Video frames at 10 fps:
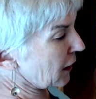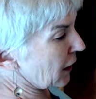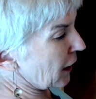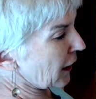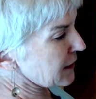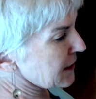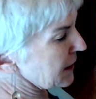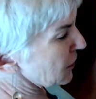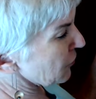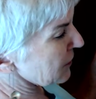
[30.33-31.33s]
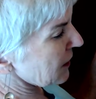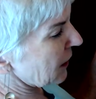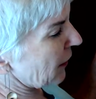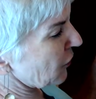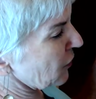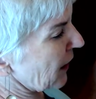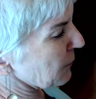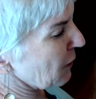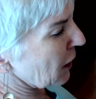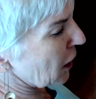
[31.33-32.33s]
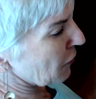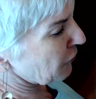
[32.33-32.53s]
A cinder is another name for a